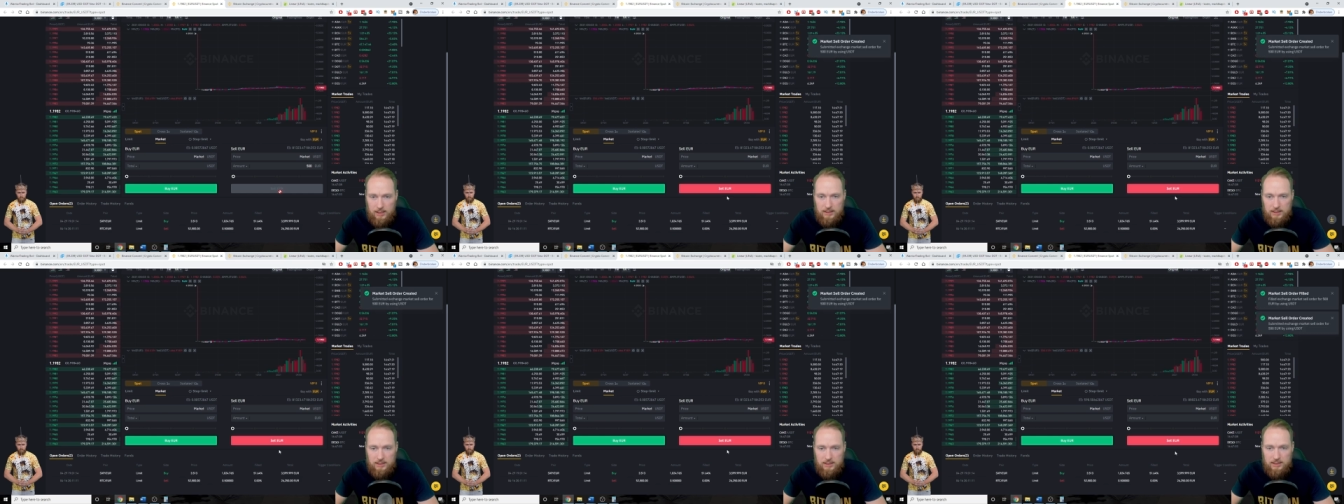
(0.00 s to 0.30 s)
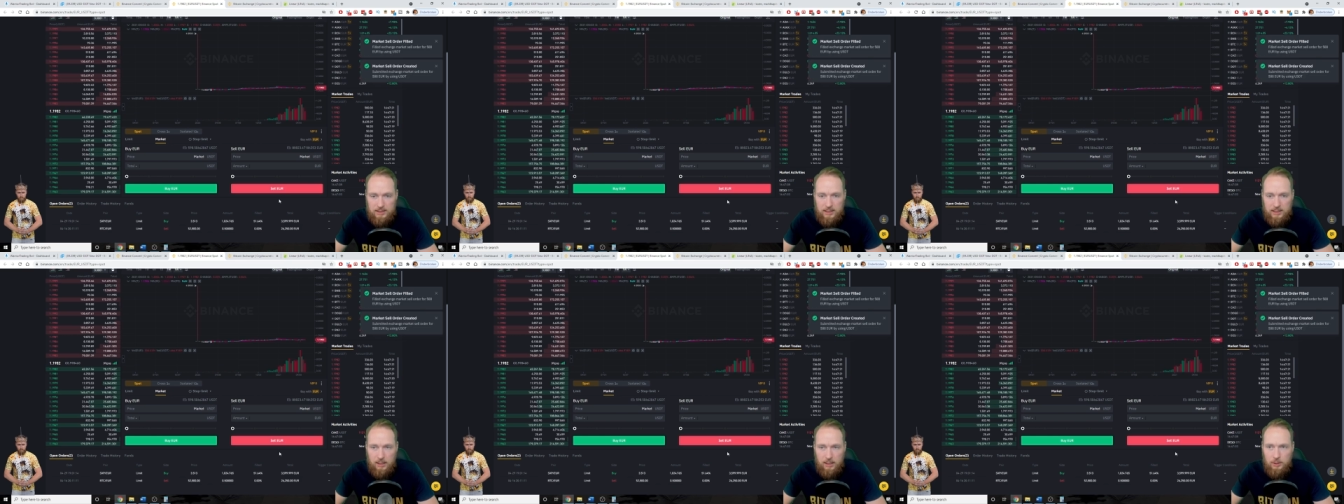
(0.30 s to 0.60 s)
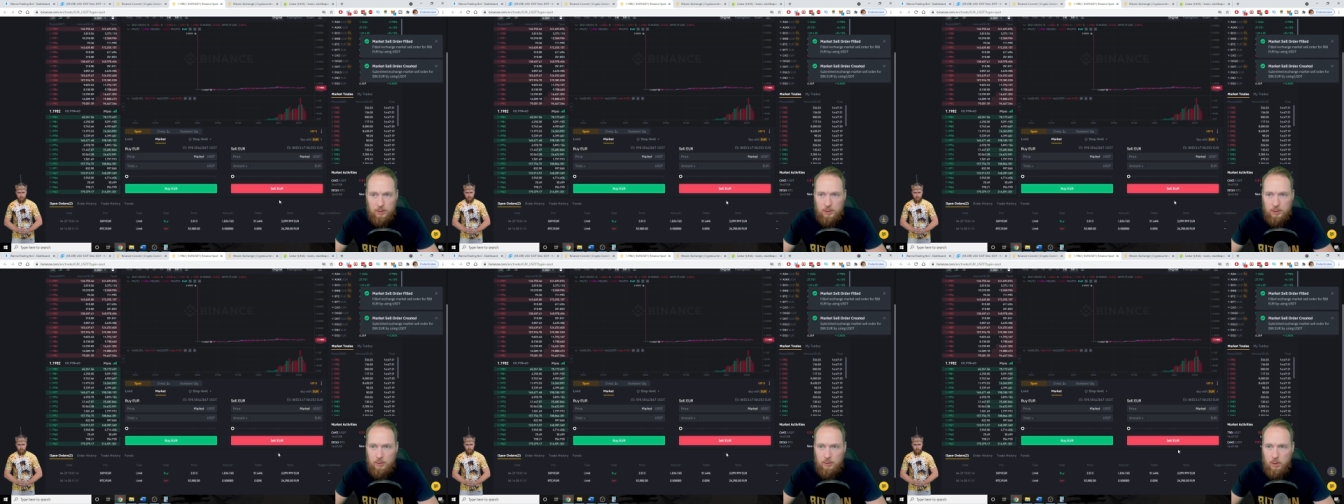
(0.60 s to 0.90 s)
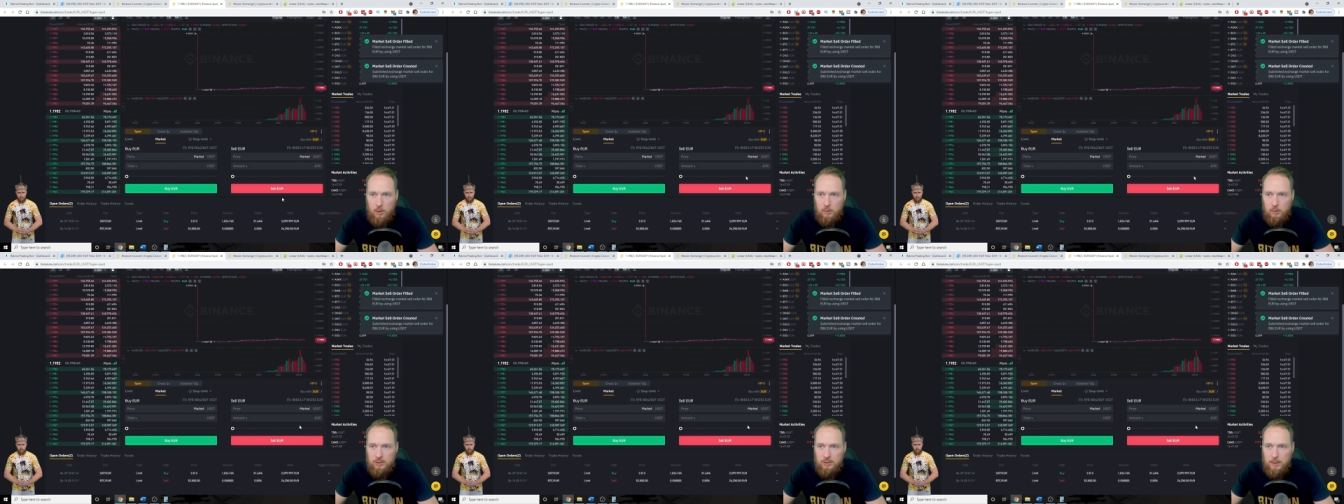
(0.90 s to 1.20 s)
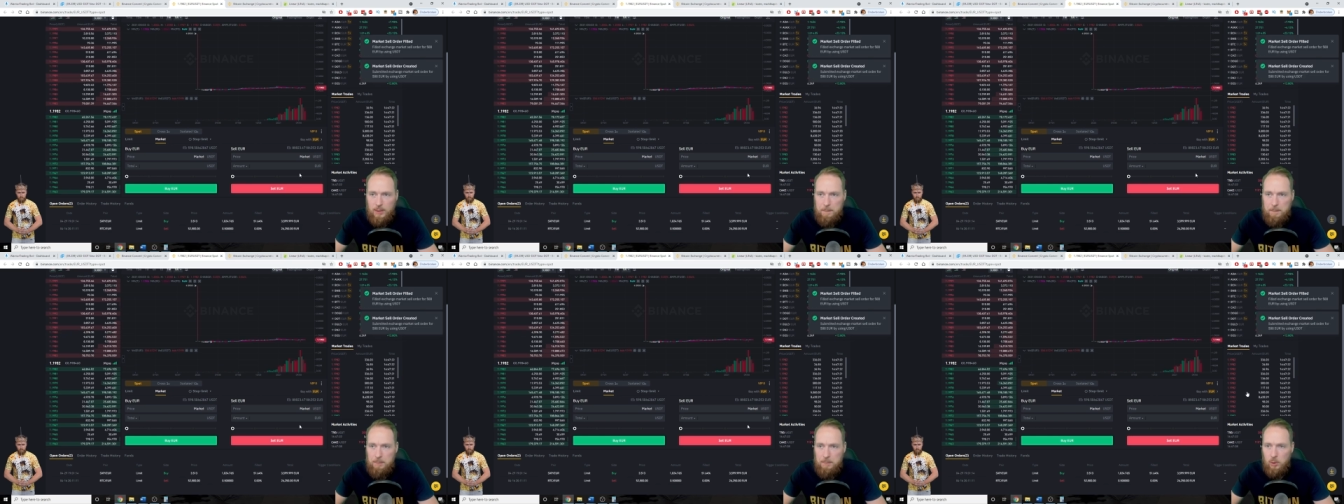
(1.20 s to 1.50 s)
Sell
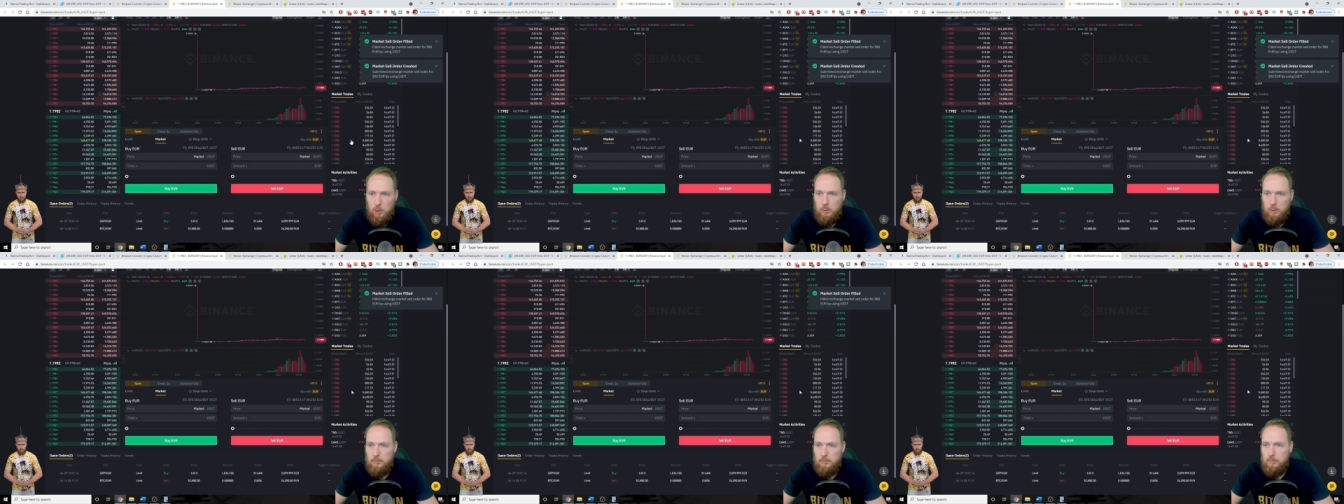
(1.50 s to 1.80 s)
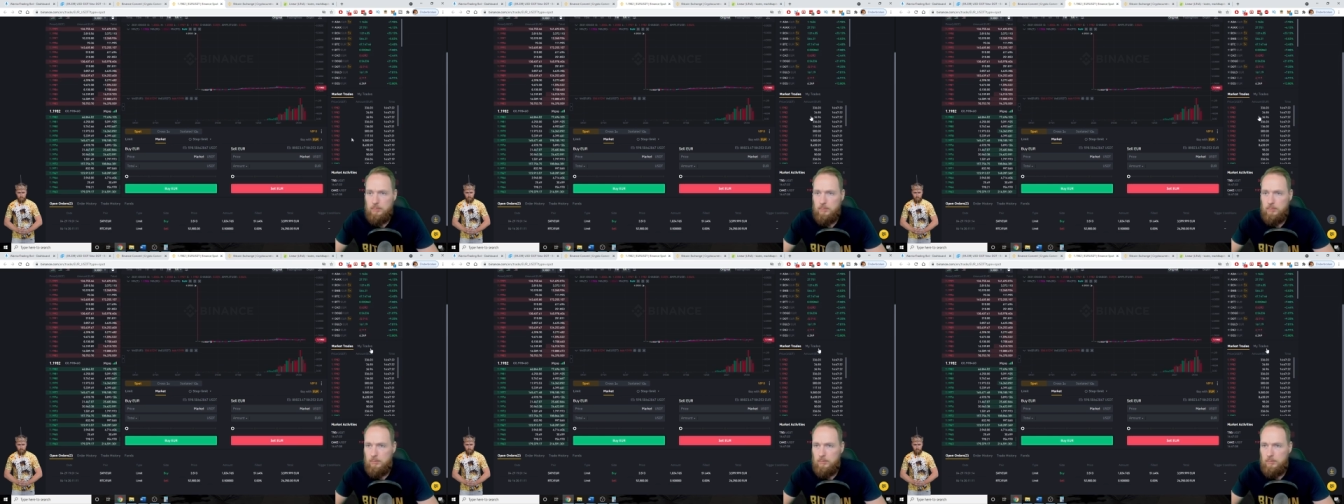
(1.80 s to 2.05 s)
euros and boom.